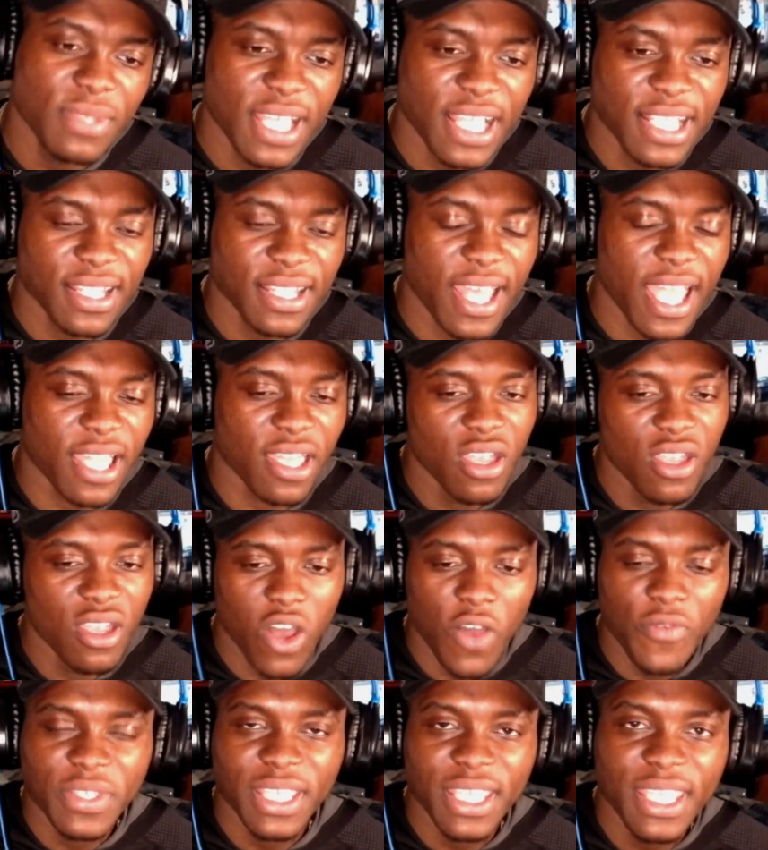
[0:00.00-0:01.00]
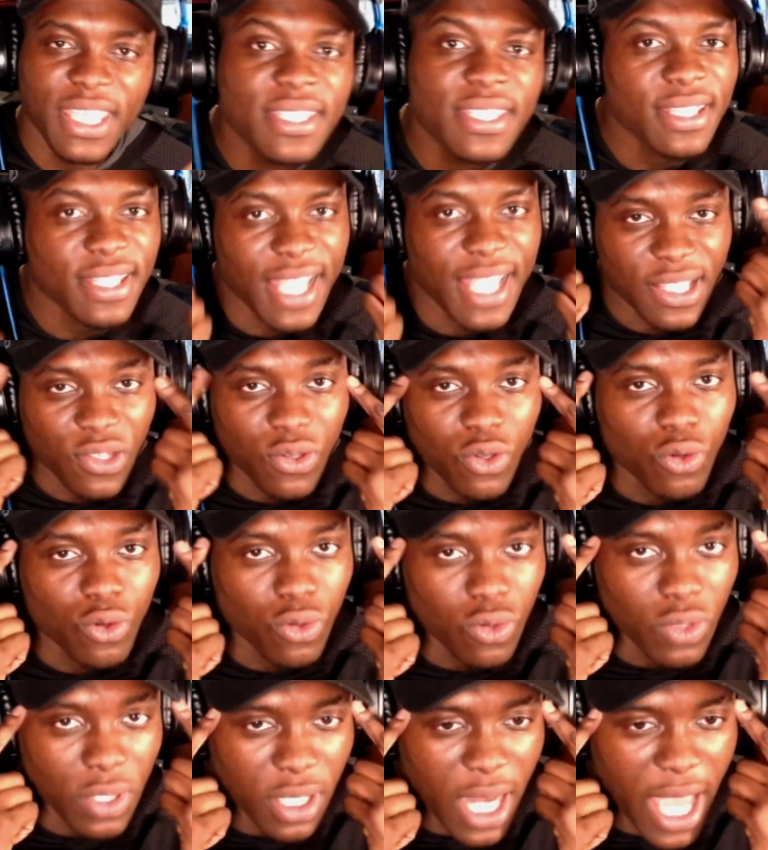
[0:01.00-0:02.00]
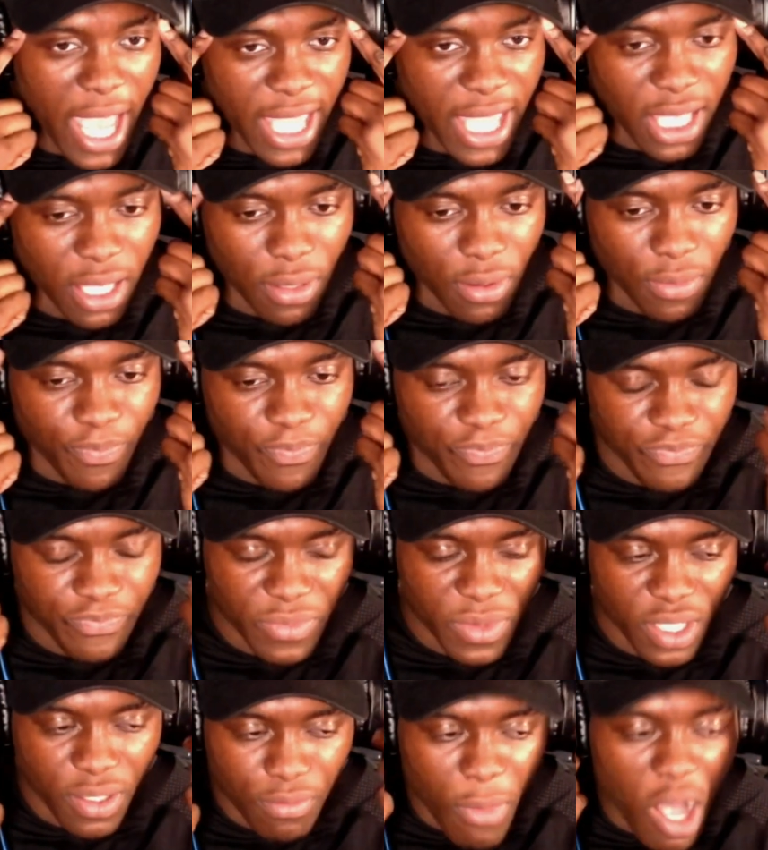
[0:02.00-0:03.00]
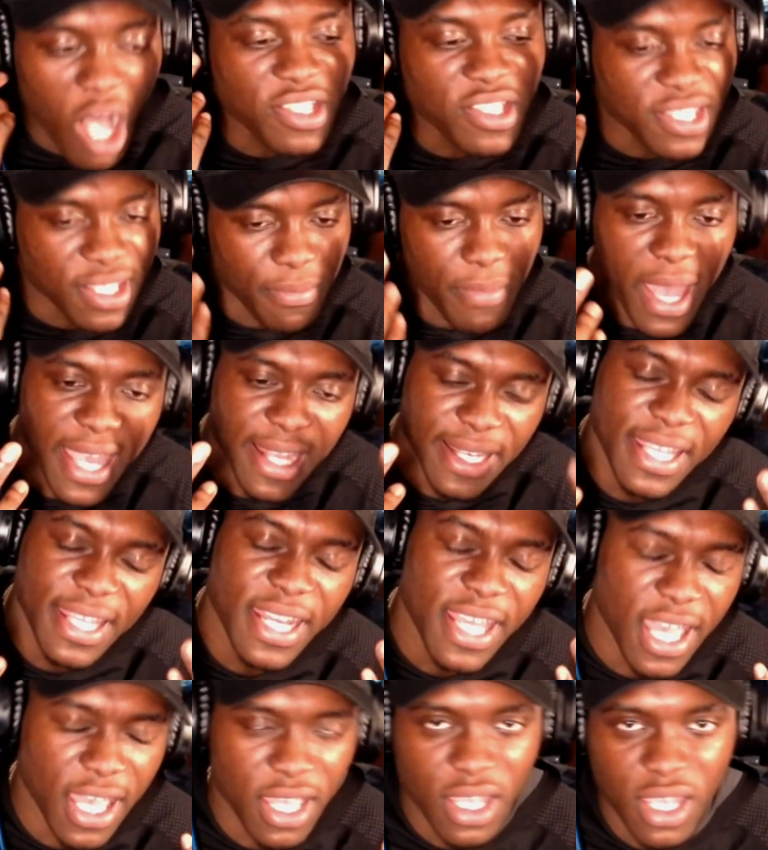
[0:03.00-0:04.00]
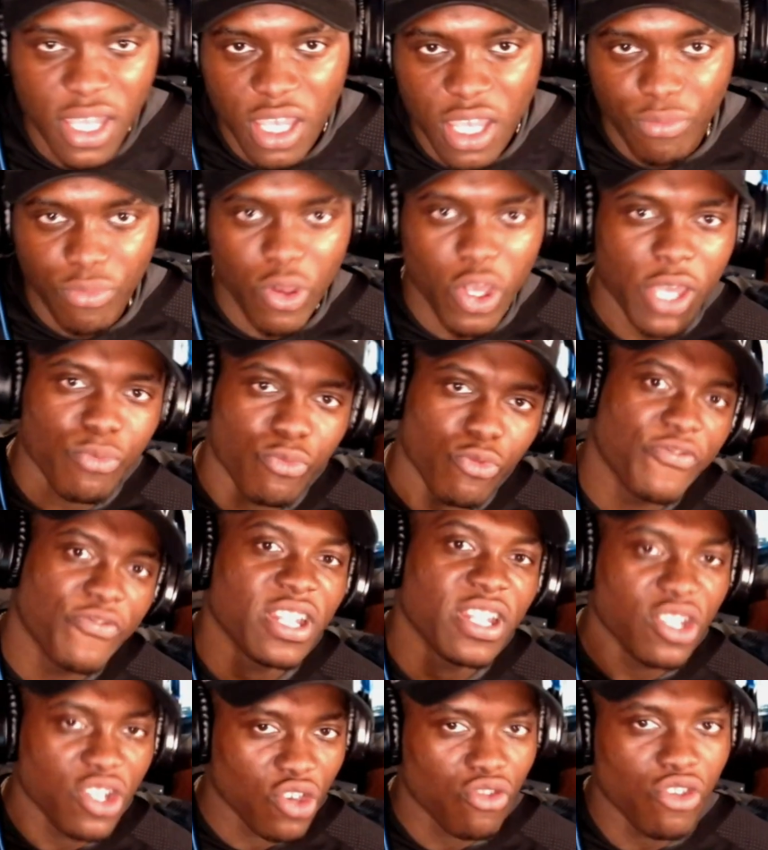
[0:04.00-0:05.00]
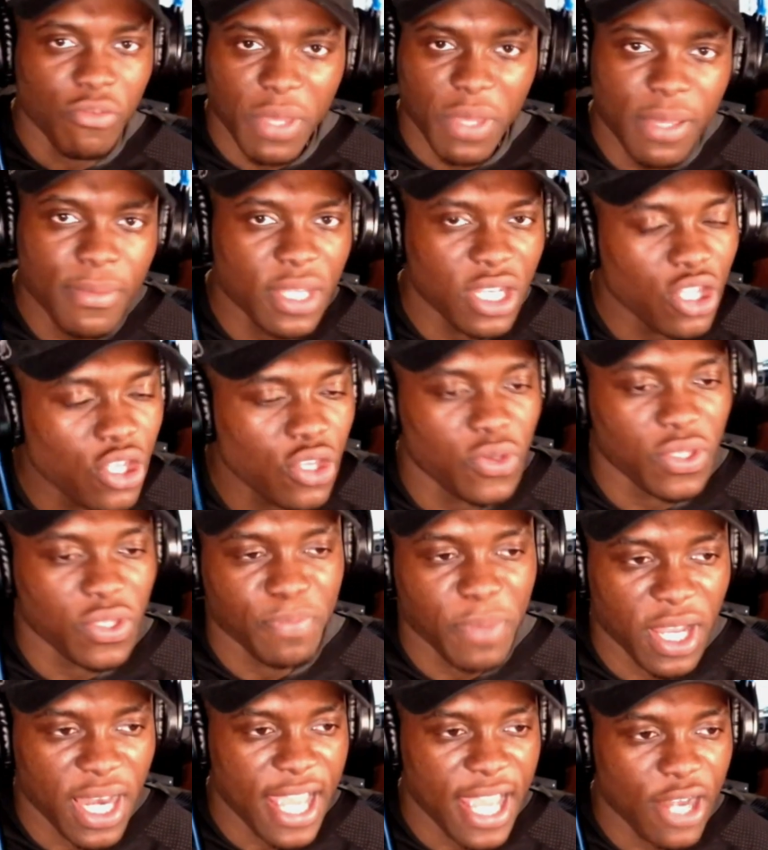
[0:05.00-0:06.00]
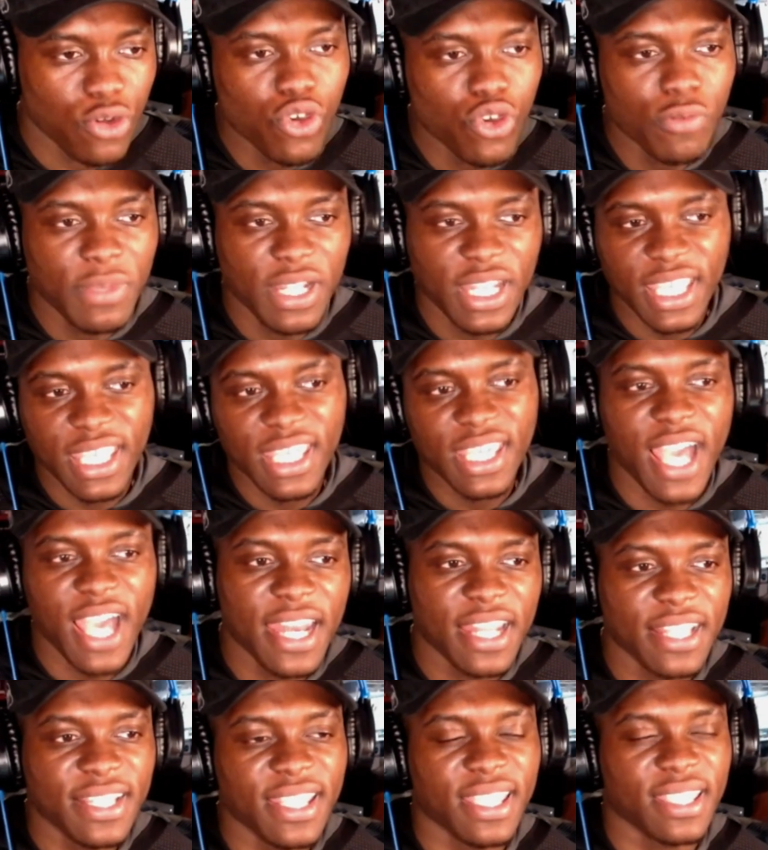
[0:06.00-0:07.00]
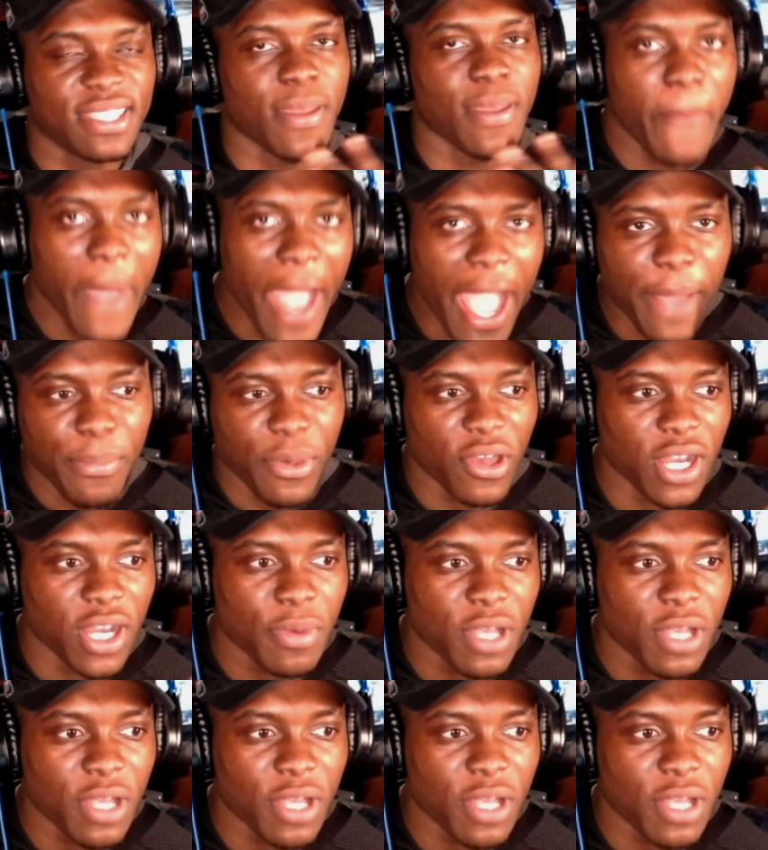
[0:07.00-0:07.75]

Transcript: That's like obviously he's the tactical like mastermind, in it, within the group, him and Hyuse. But like normally he kind of takes the back burner.